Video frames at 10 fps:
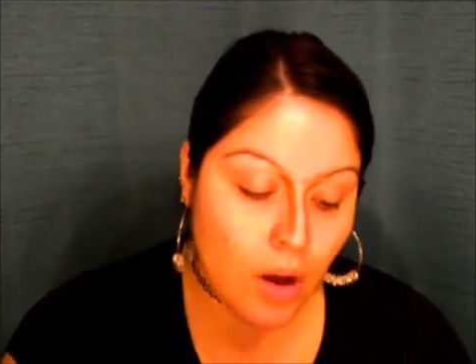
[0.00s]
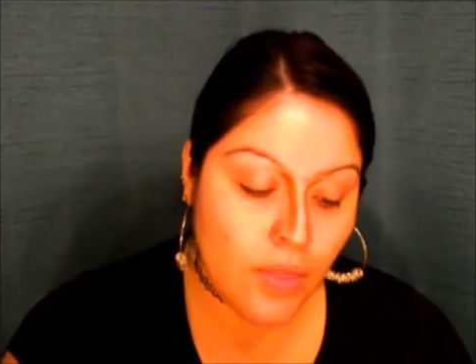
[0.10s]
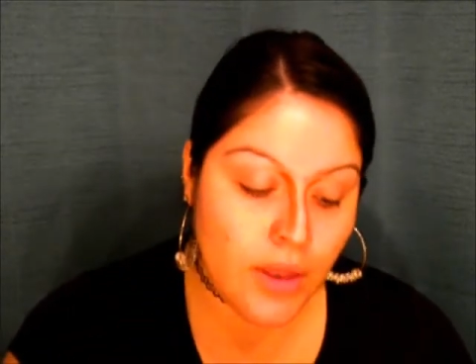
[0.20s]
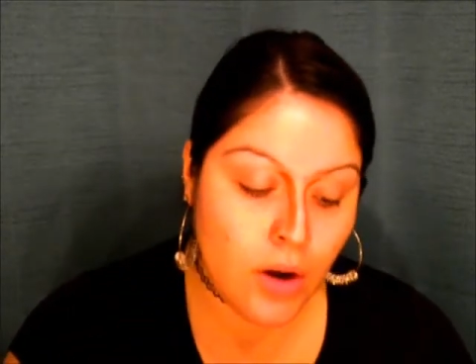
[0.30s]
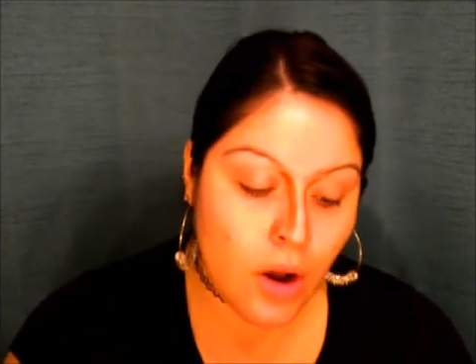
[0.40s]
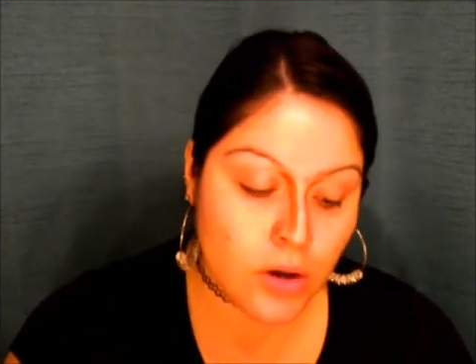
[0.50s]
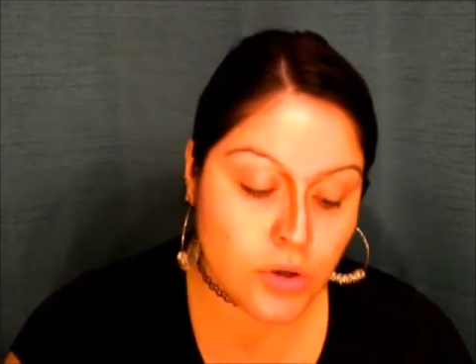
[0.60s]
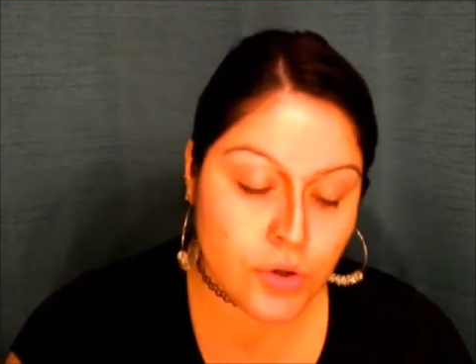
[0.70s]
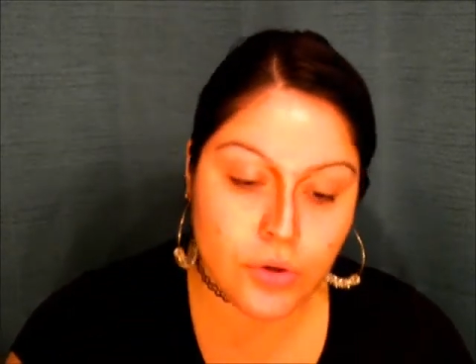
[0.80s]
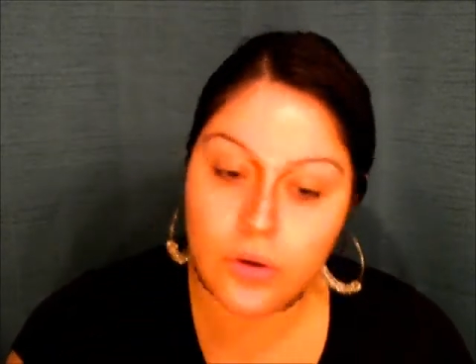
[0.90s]
on the
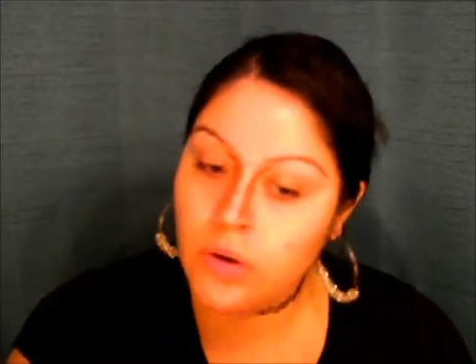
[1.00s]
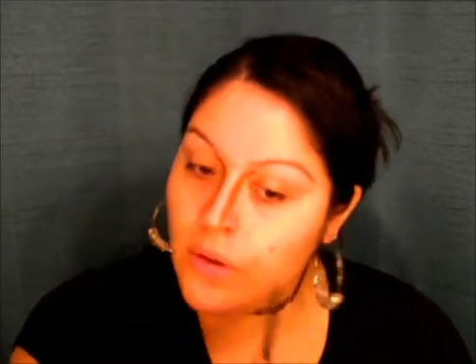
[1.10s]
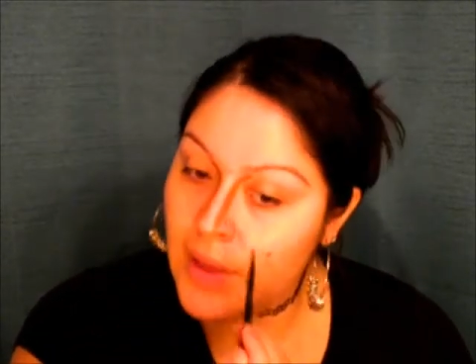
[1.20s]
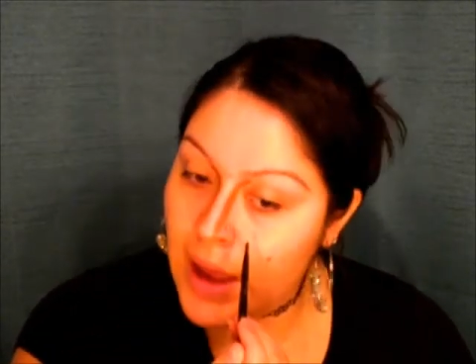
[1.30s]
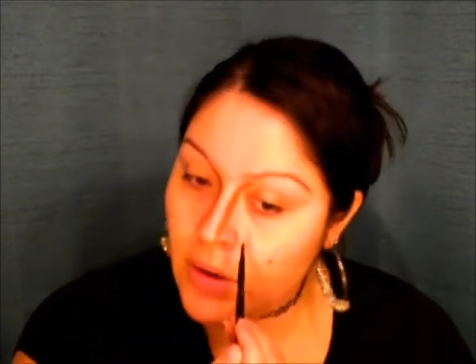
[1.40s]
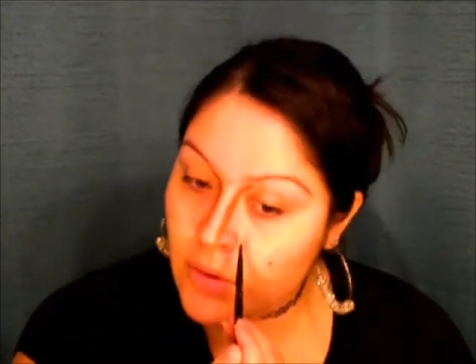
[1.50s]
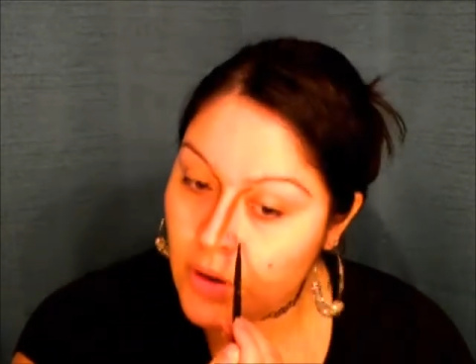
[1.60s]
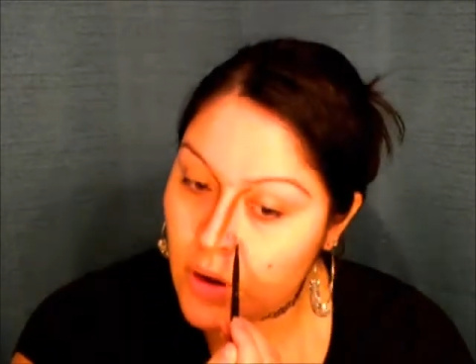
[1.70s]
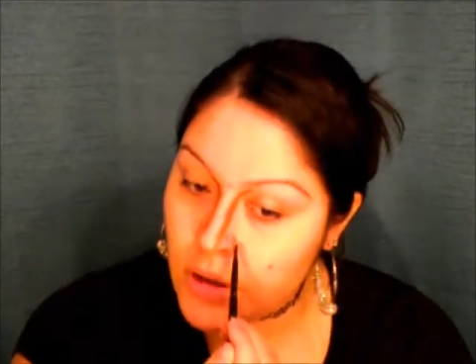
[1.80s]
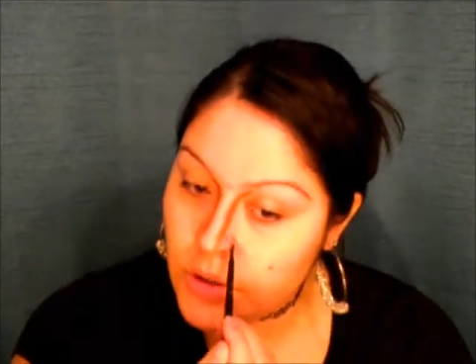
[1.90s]
nostril, on the
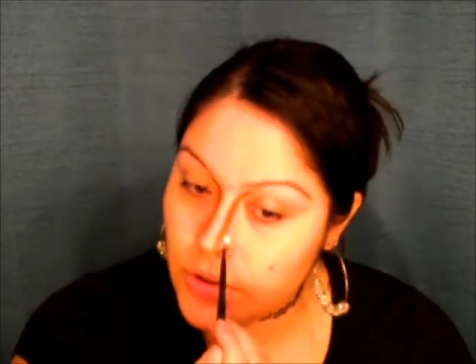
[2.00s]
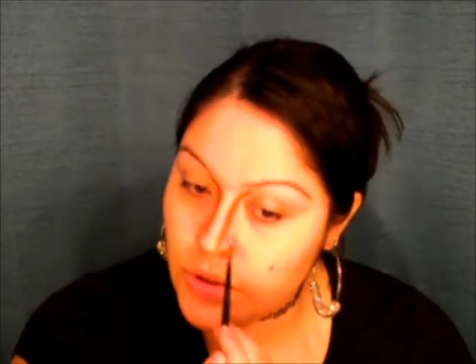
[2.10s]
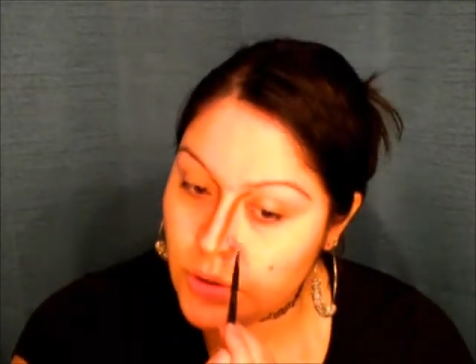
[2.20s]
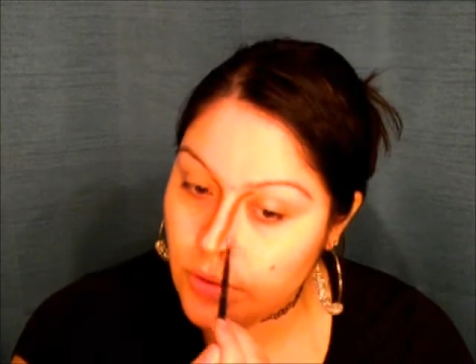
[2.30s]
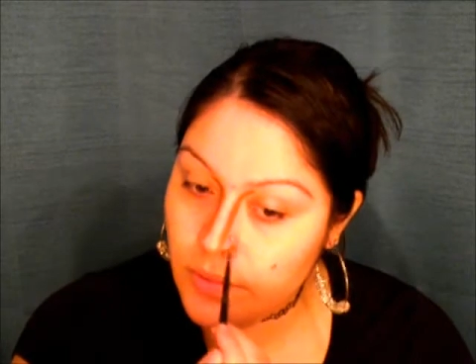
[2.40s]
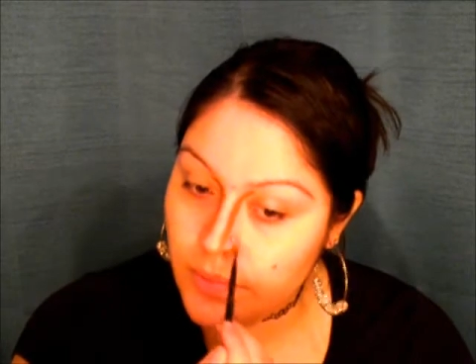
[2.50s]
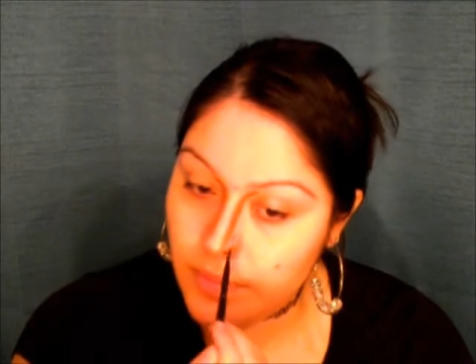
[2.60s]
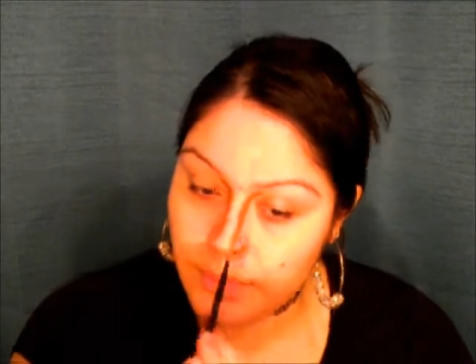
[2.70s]
outer nostril.